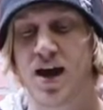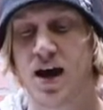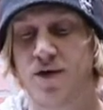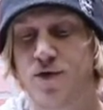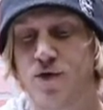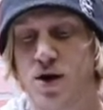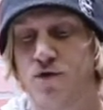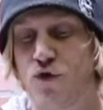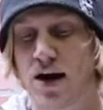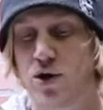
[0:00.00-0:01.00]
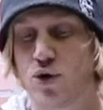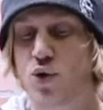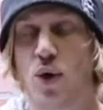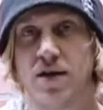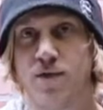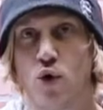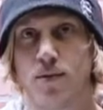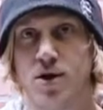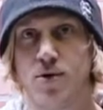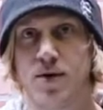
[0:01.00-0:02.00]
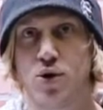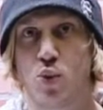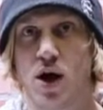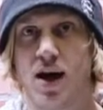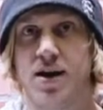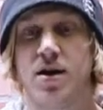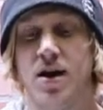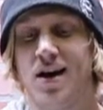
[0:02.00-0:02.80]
And if you're running regular 24mm wide,